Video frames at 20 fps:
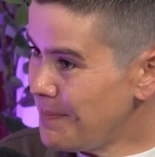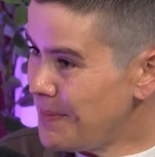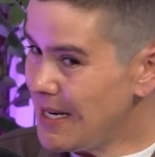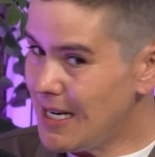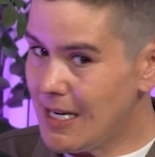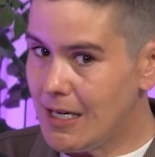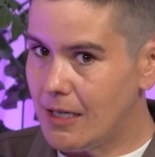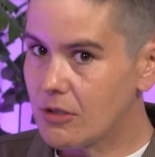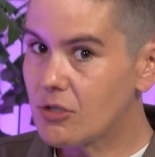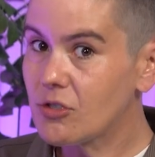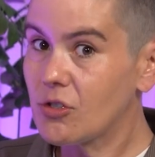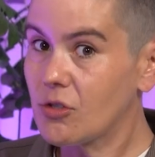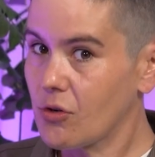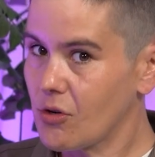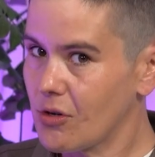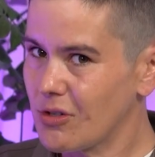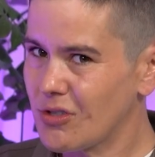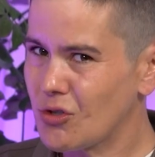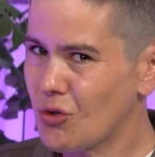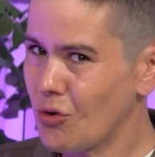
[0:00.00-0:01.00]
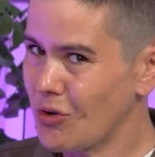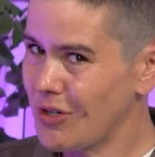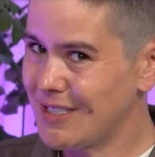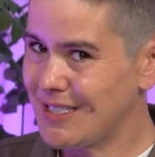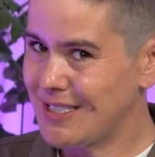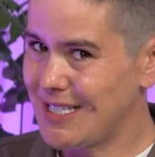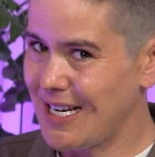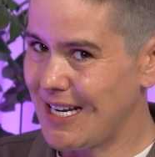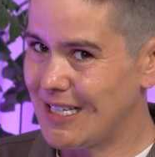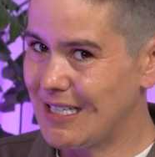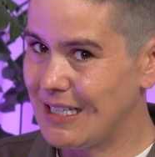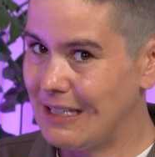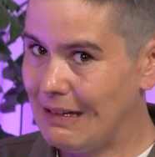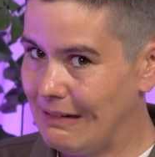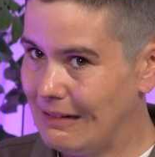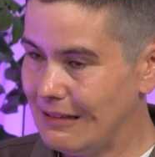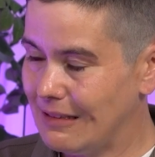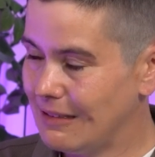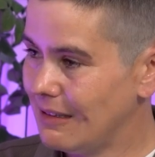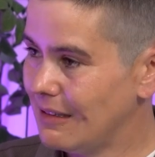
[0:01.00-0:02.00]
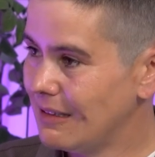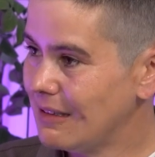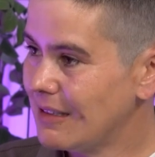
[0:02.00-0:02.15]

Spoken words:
It's all right. But he died in